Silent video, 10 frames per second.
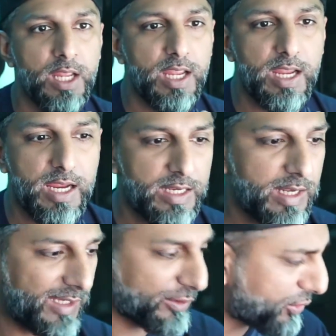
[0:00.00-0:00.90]
And
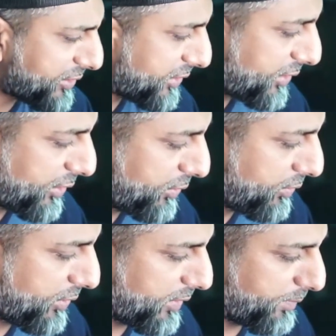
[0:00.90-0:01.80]
I usually do
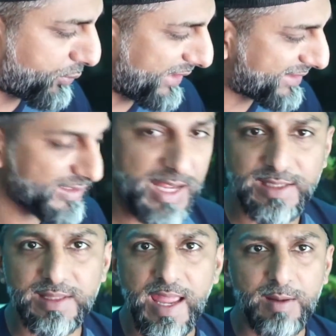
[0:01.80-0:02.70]
prints
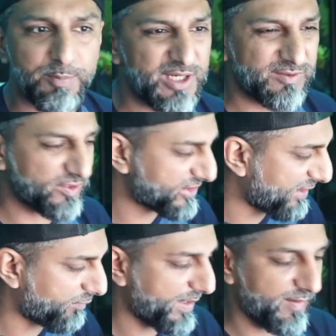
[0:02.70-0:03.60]
like that, but I just
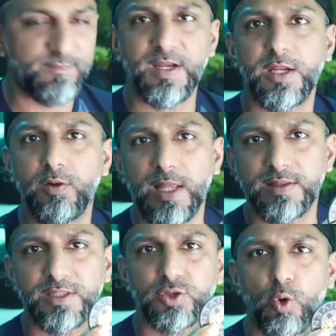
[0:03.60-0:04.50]
never made a video like
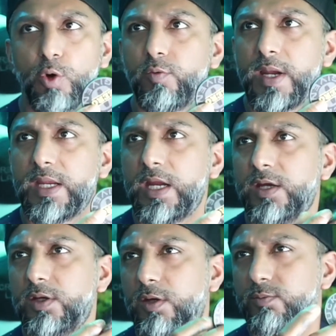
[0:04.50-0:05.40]
this coin right here,
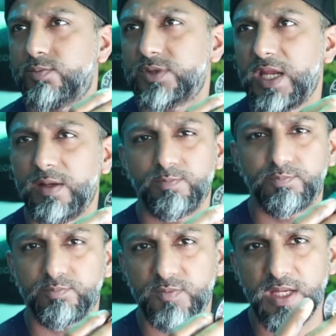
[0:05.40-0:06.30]
you know, same
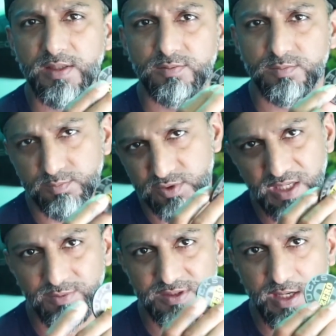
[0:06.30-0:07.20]
thing,
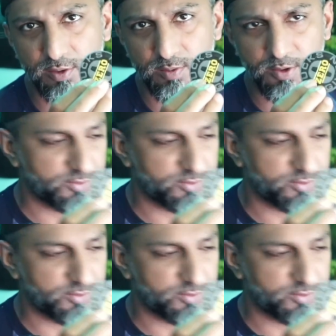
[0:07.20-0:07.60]
same design on the both